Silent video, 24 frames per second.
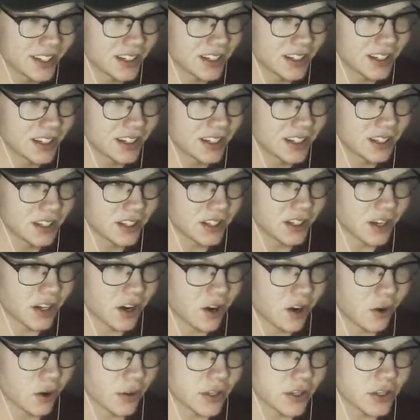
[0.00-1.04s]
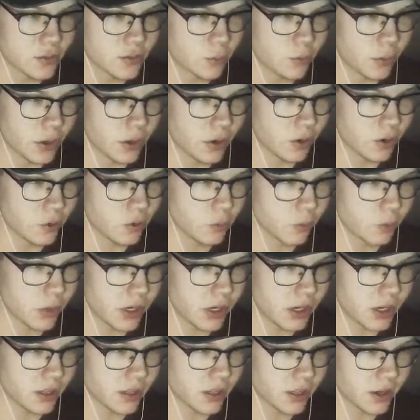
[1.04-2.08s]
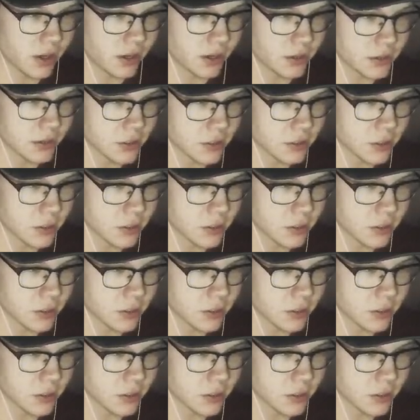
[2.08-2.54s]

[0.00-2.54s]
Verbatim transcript: I'm not like. Oh, these weird green things.